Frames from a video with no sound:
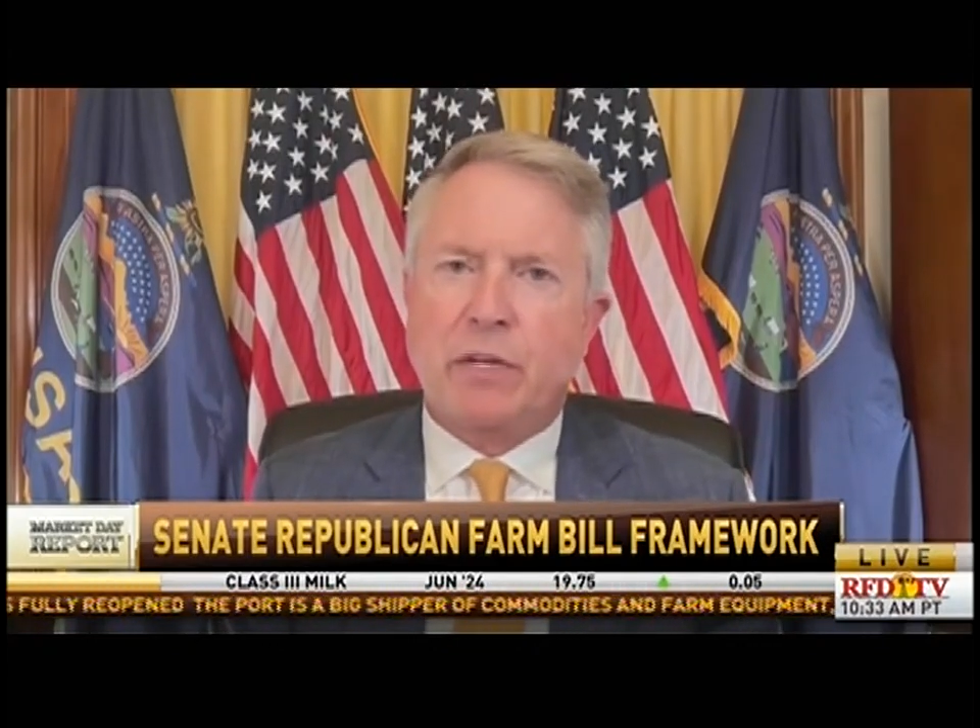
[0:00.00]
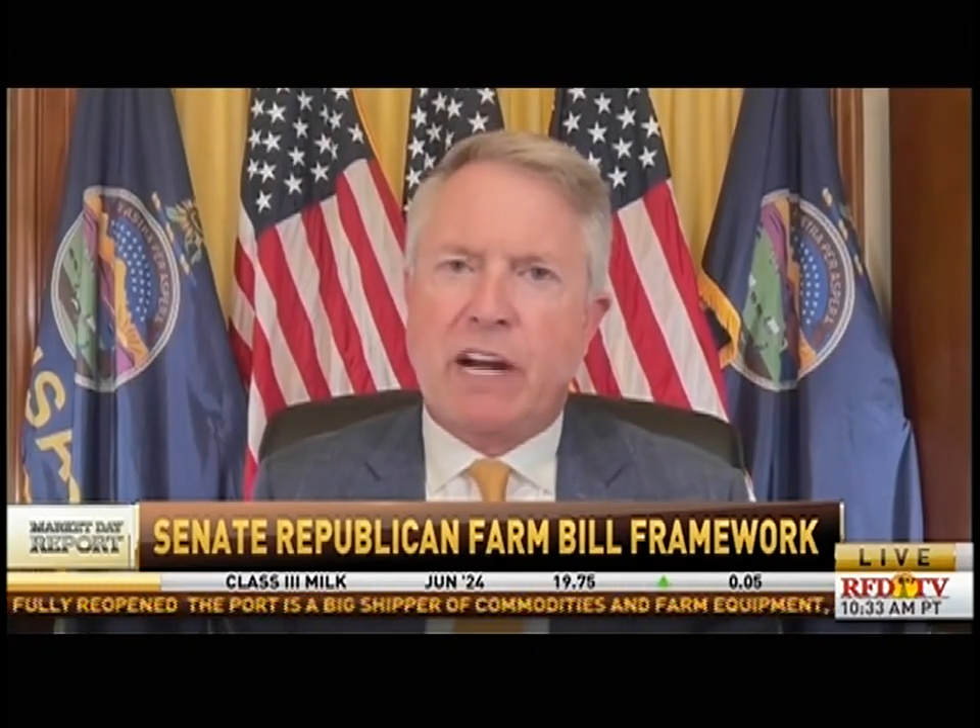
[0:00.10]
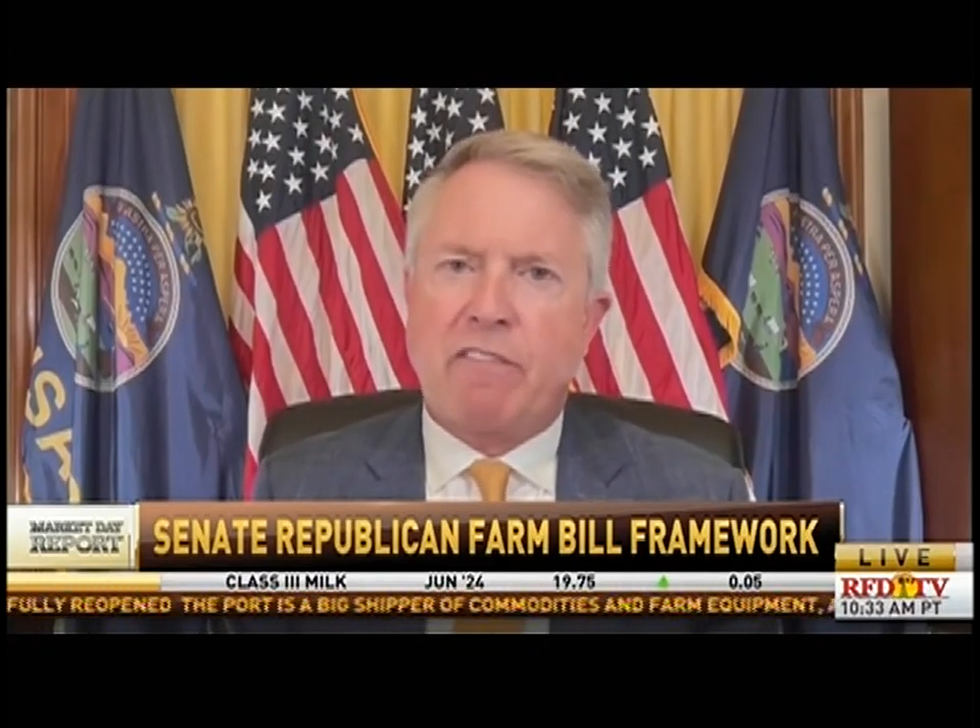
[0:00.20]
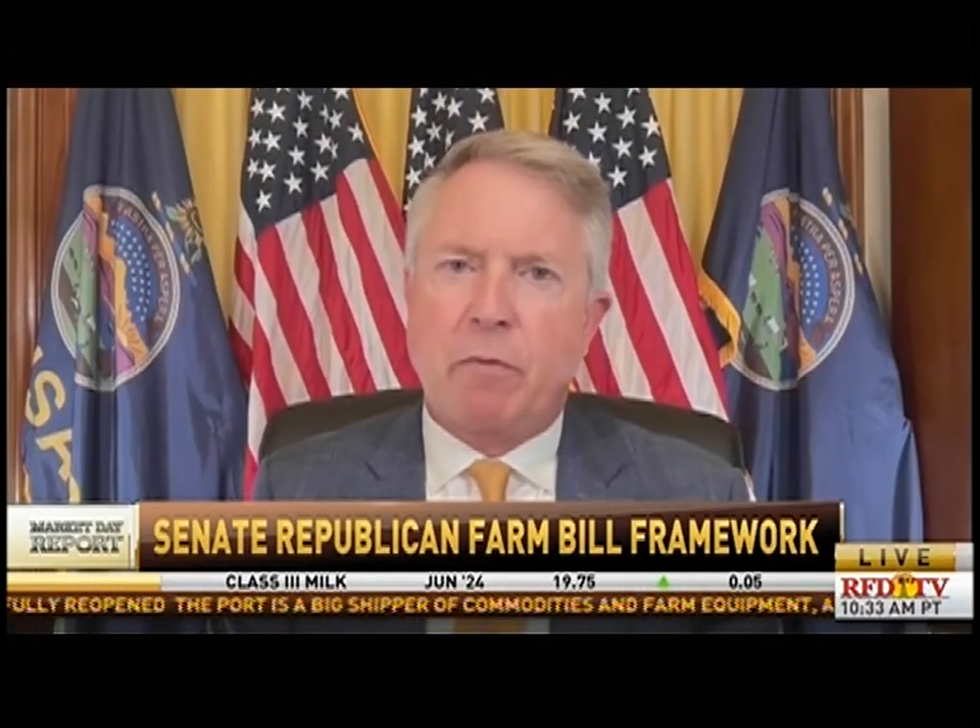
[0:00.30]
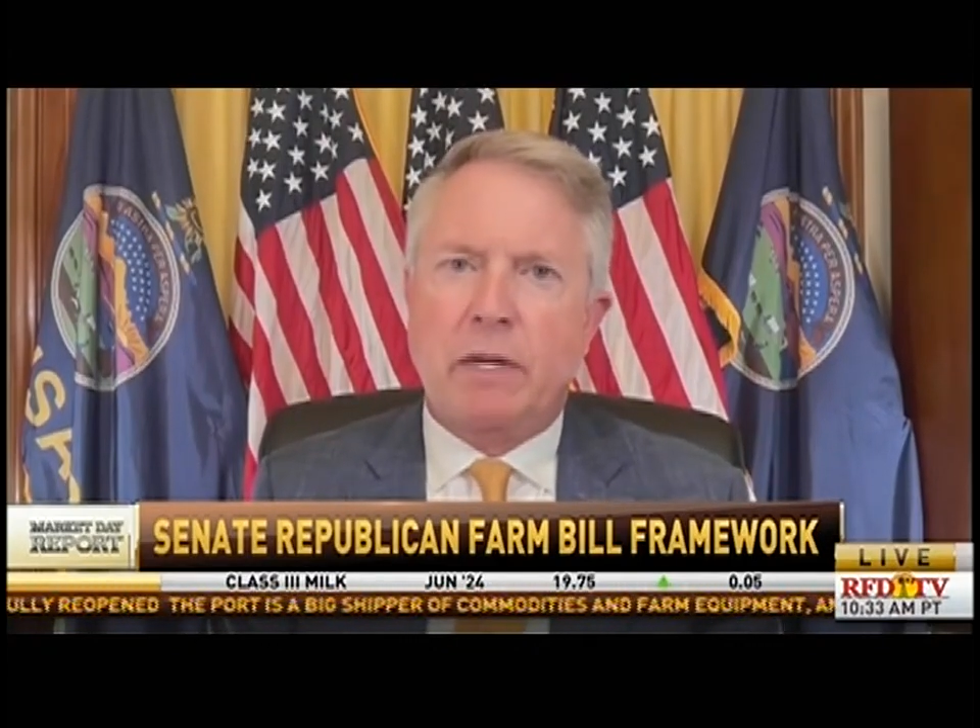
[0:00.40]

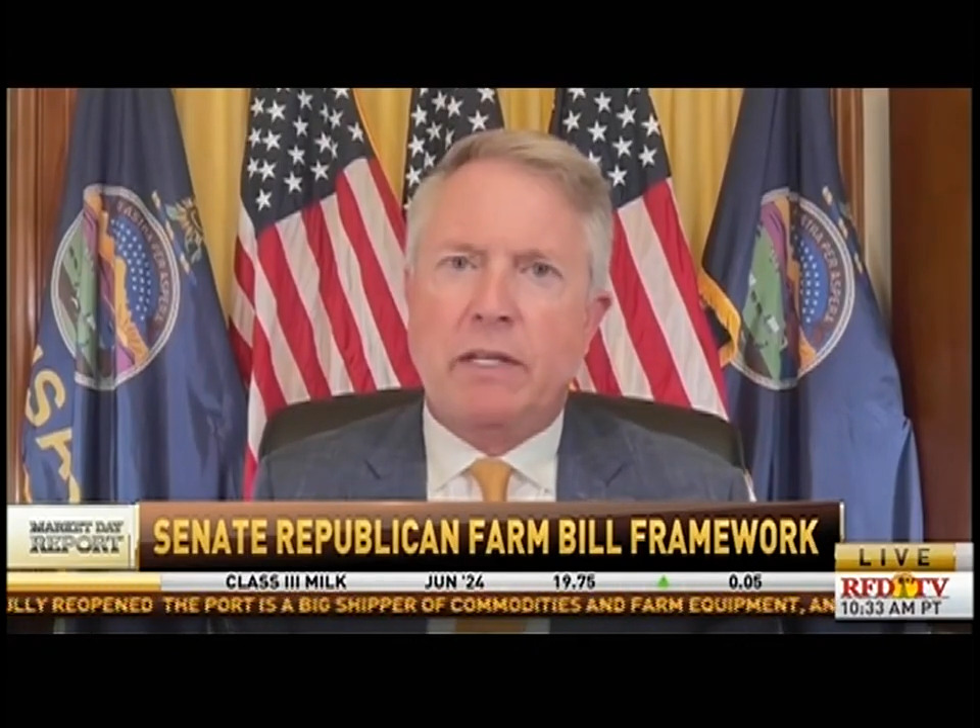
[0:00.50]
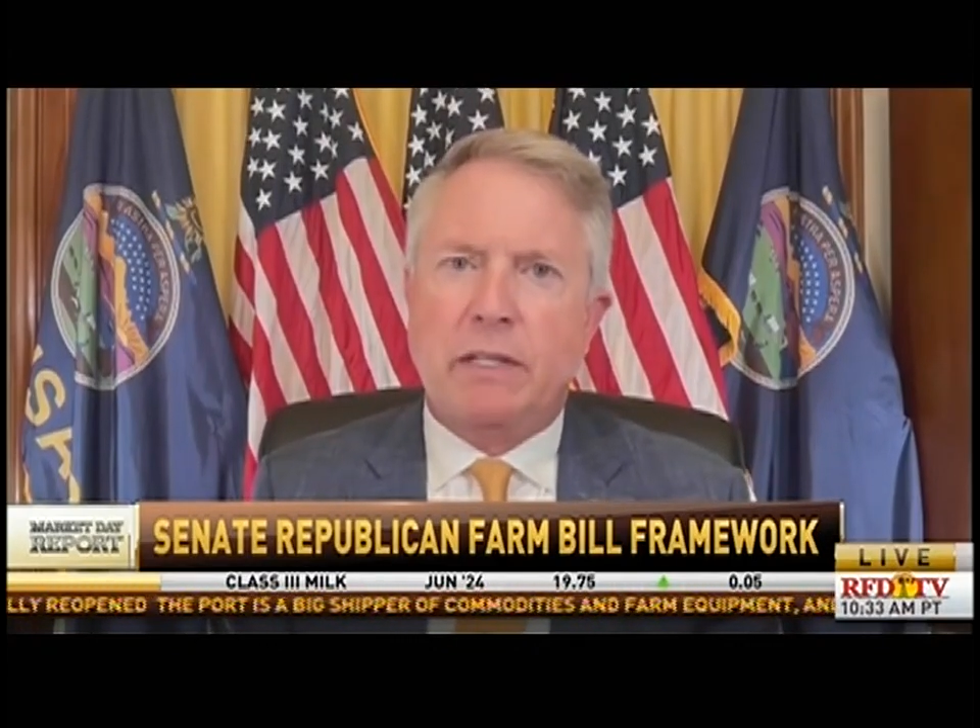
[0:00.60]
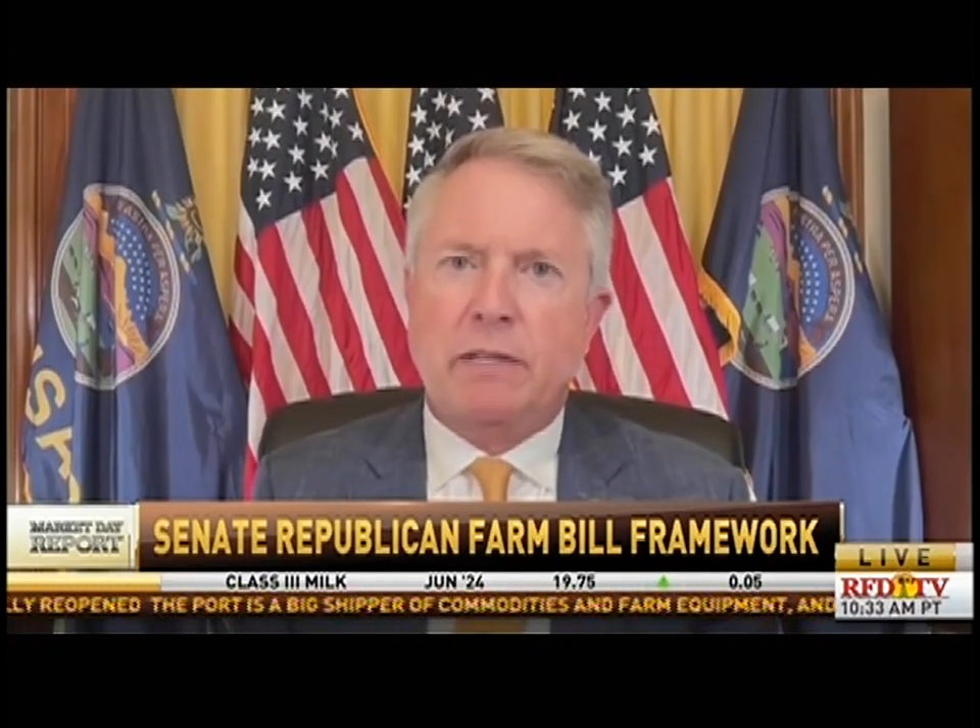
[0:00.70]
government